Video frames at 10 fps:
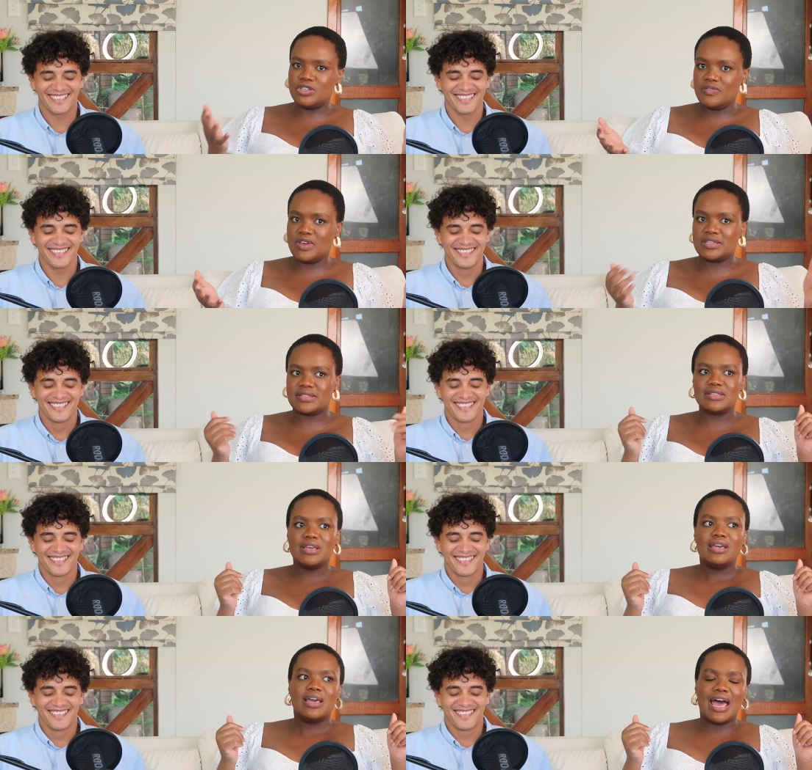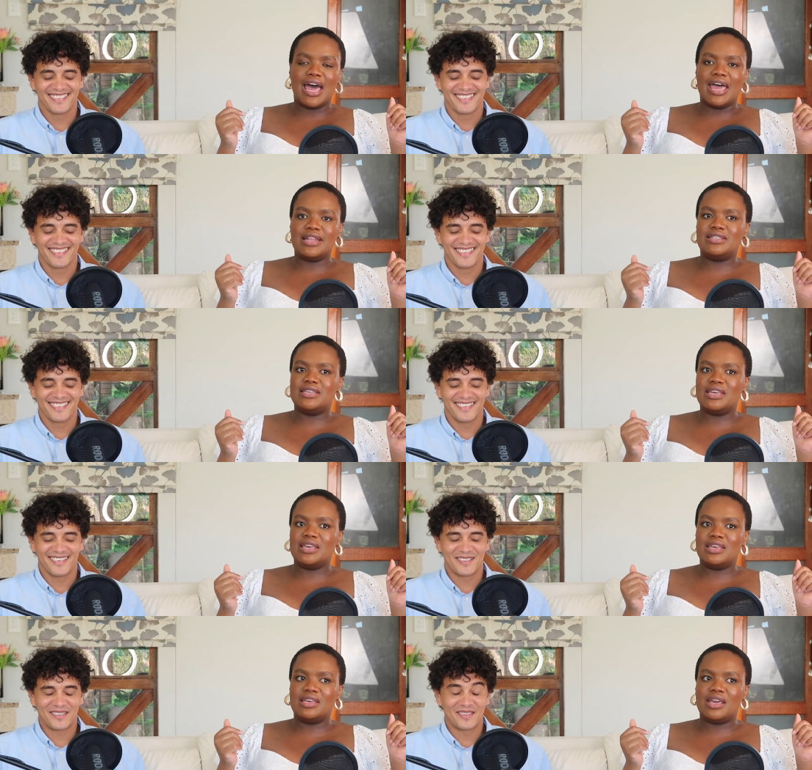Speaker 1: service and
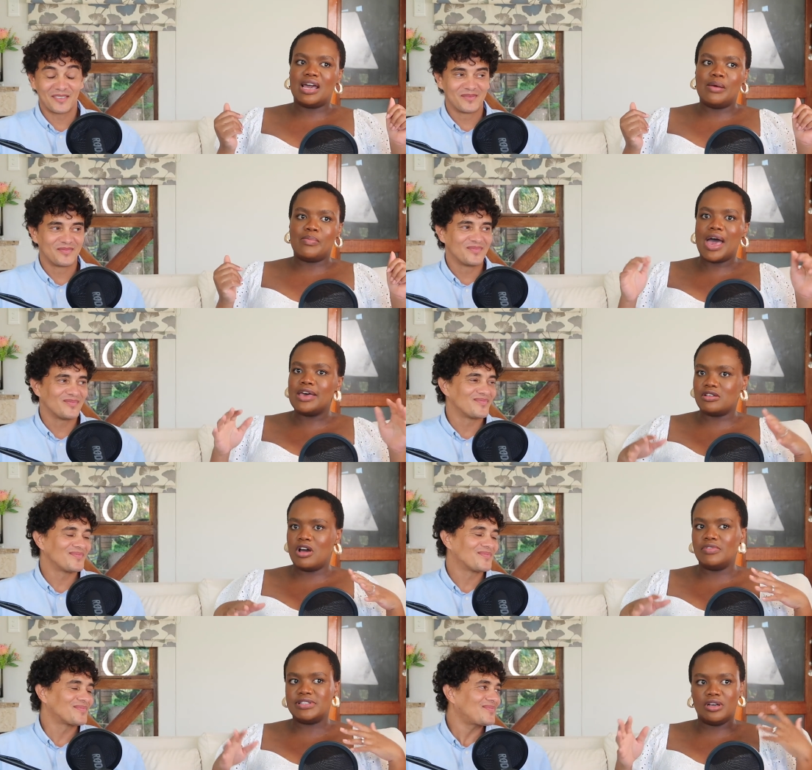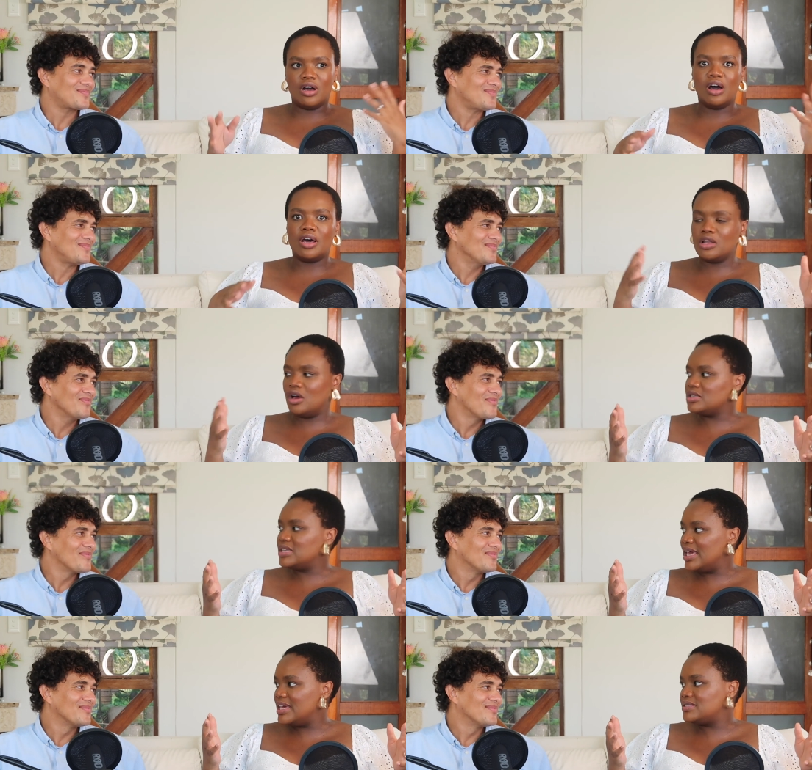he um, has obviously hard and long
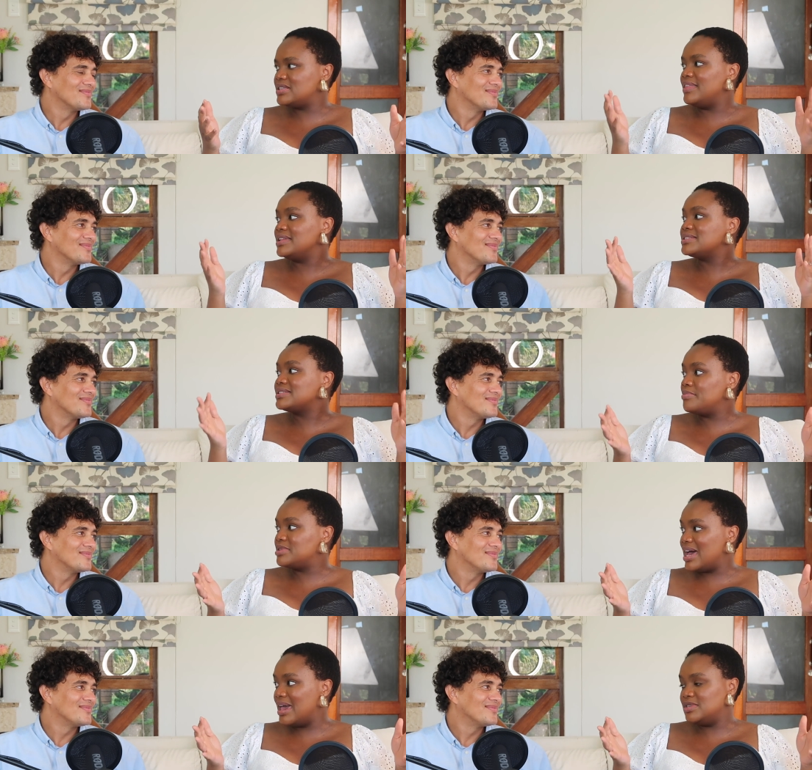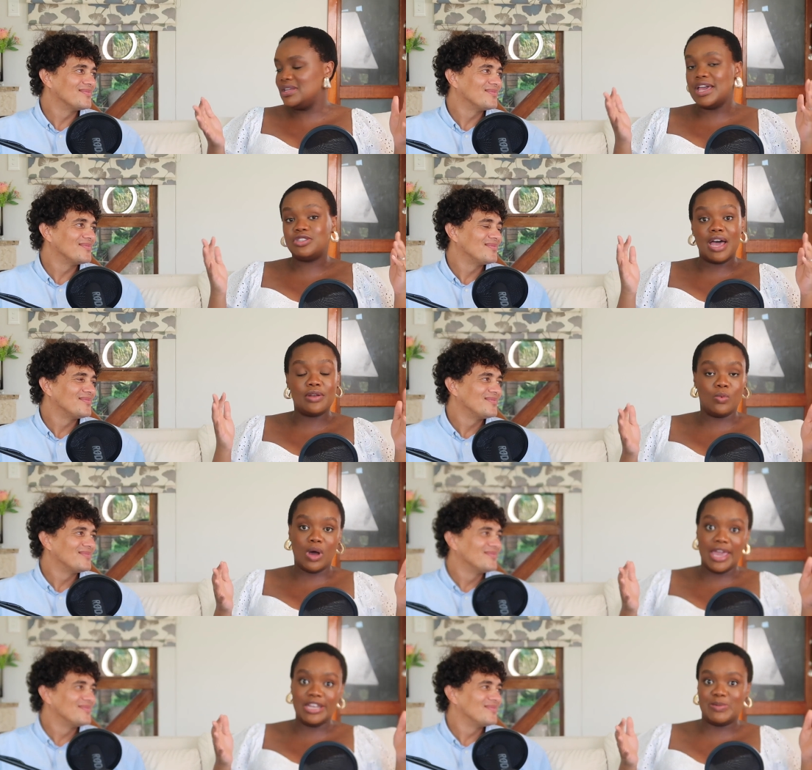days and then sometimes he likes to
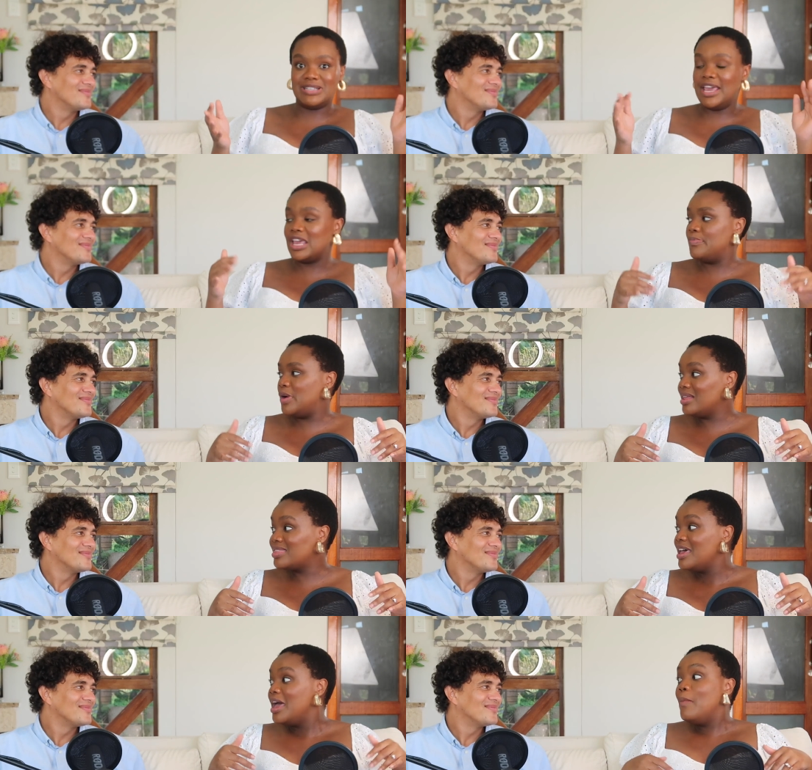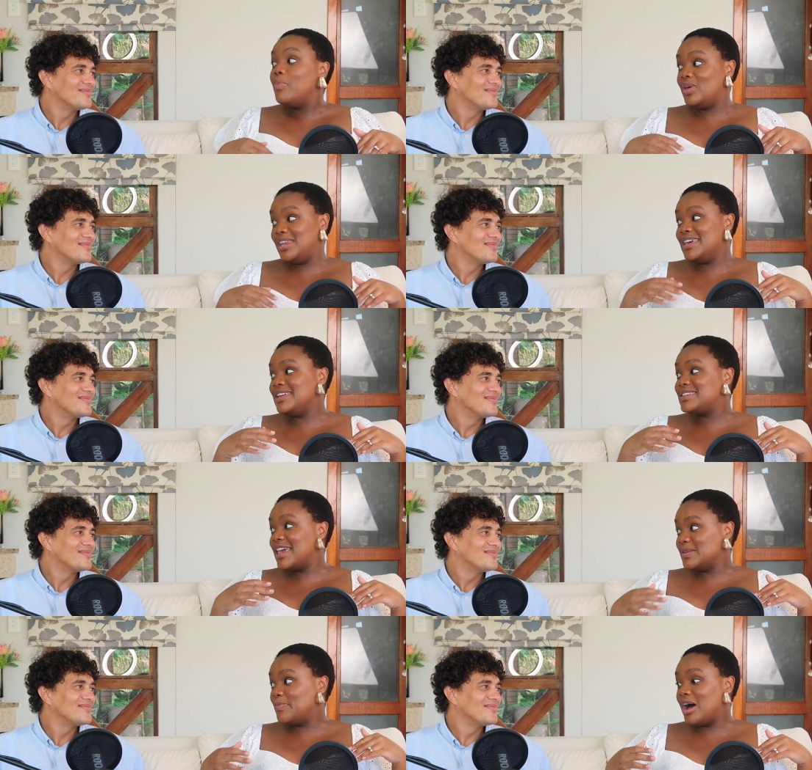unwind by taking a bath but when he
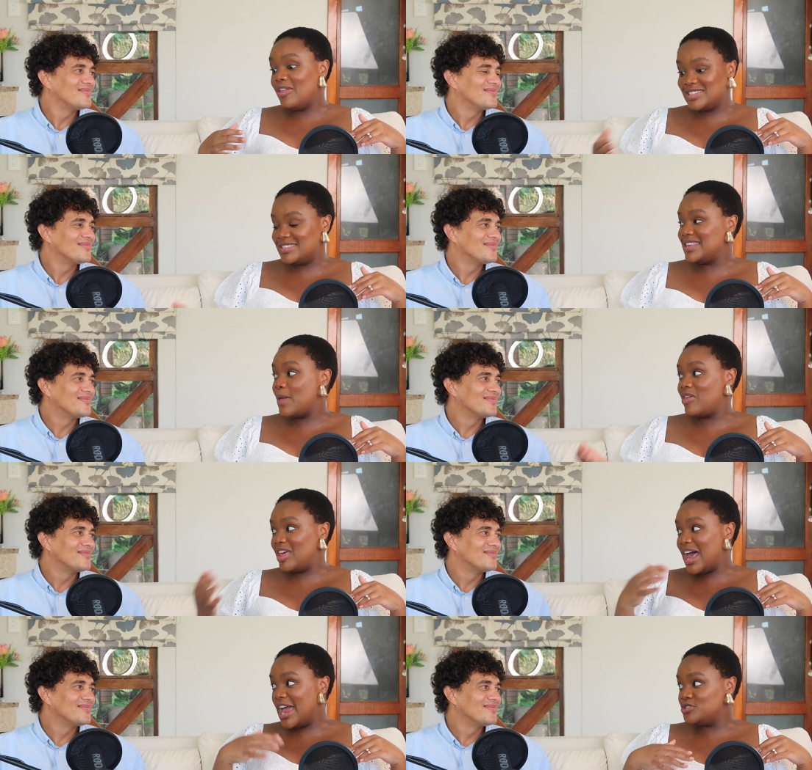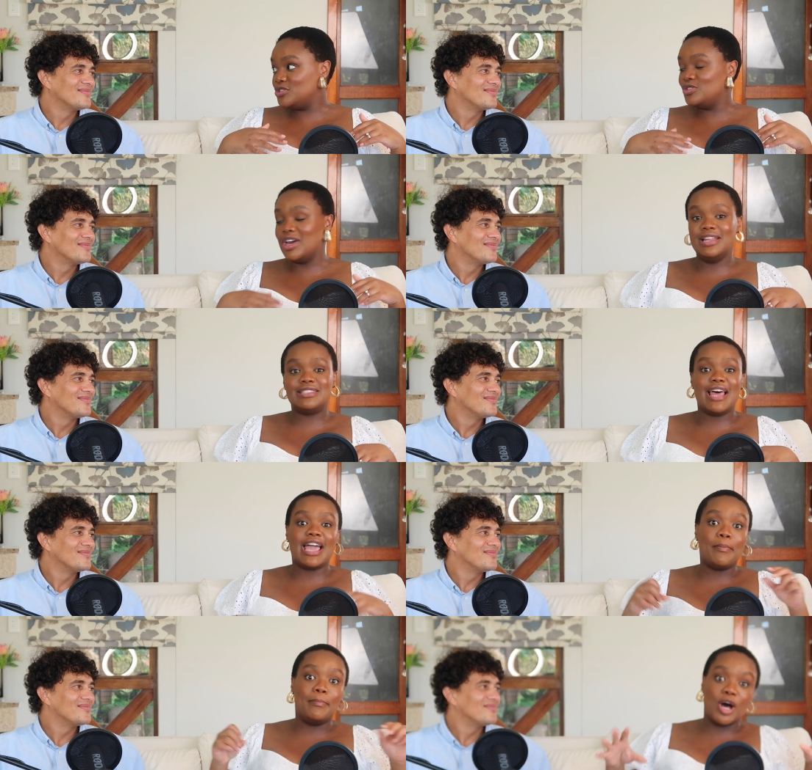takes a bath it's the same way that i do and it's
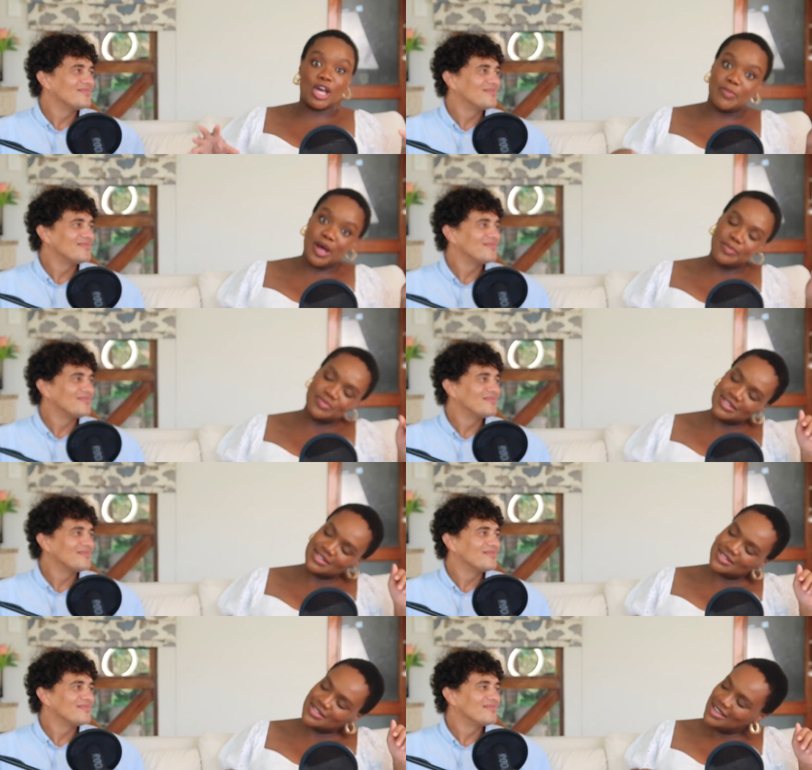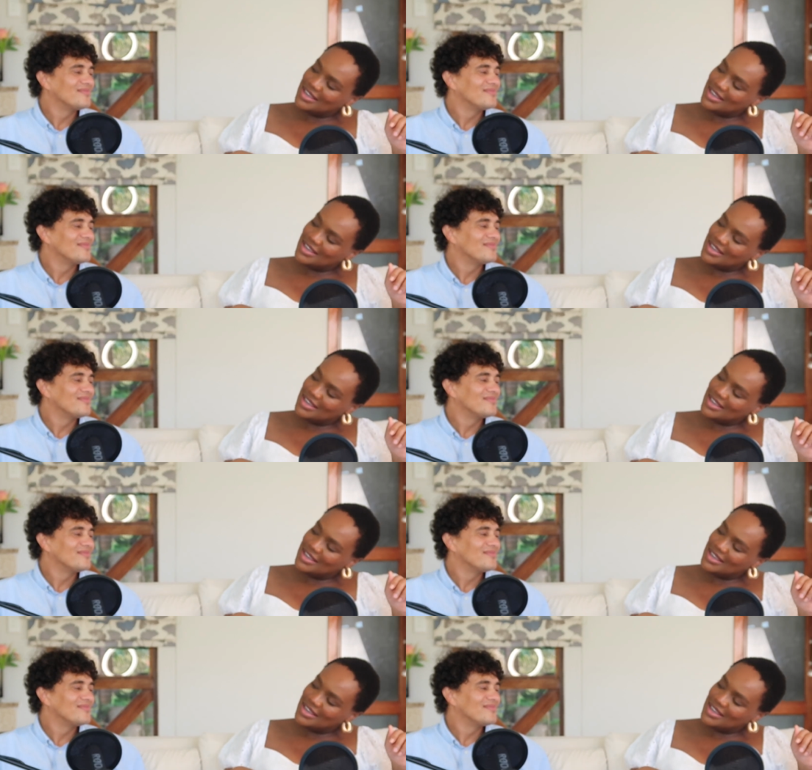like bath bombs